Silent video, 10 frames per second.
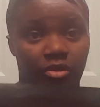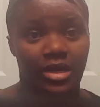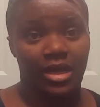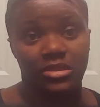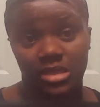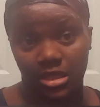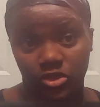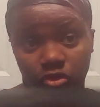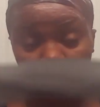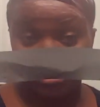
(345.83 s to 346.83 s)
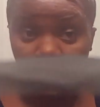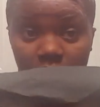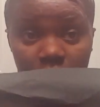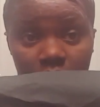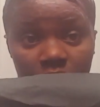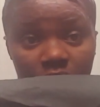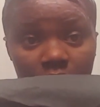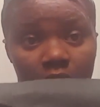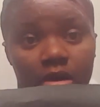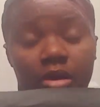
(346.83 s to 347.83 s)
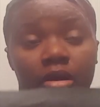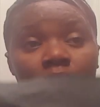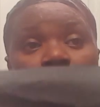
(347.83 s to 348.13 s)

they're not sanic strips, because they're a different color.